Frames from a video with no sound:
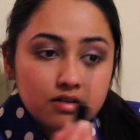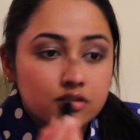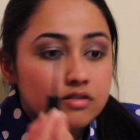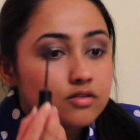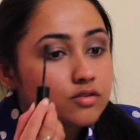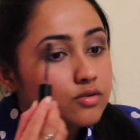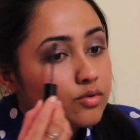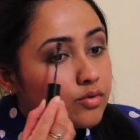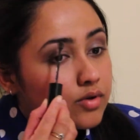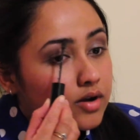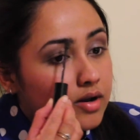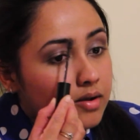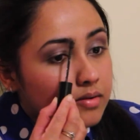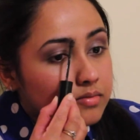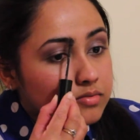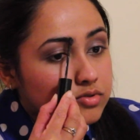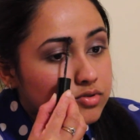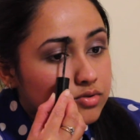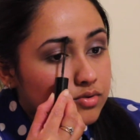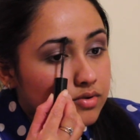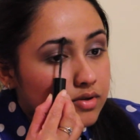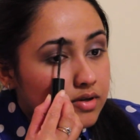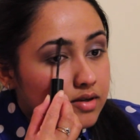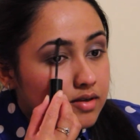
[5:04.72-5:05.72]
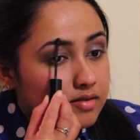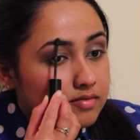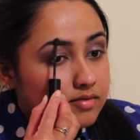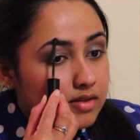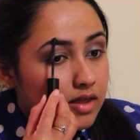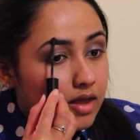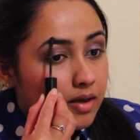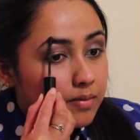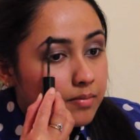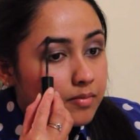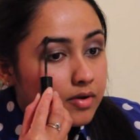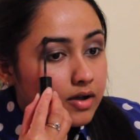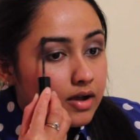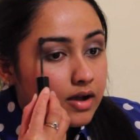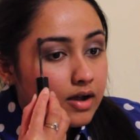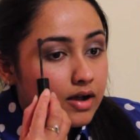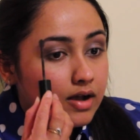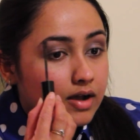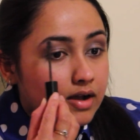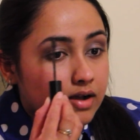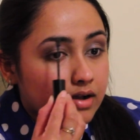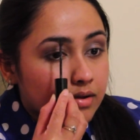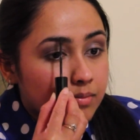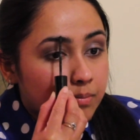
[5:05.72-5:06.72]
So what I'm doing is I'm
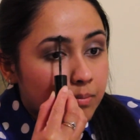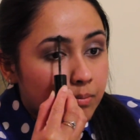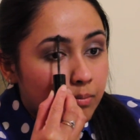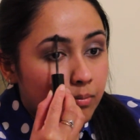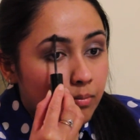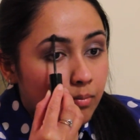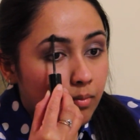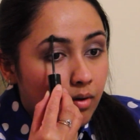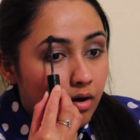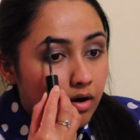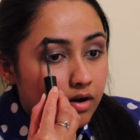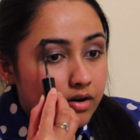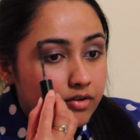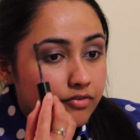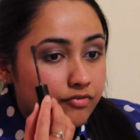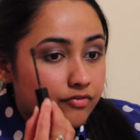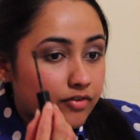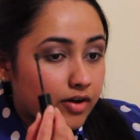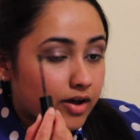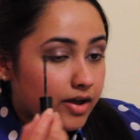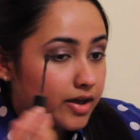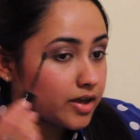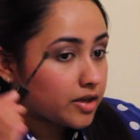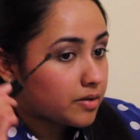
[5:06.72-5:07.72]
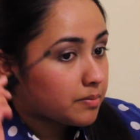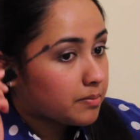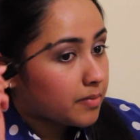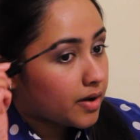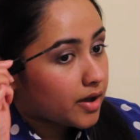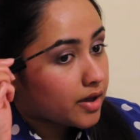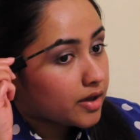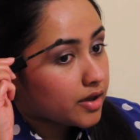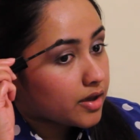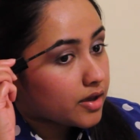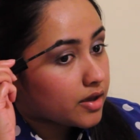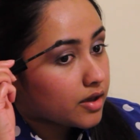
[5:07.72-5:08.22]
modifying my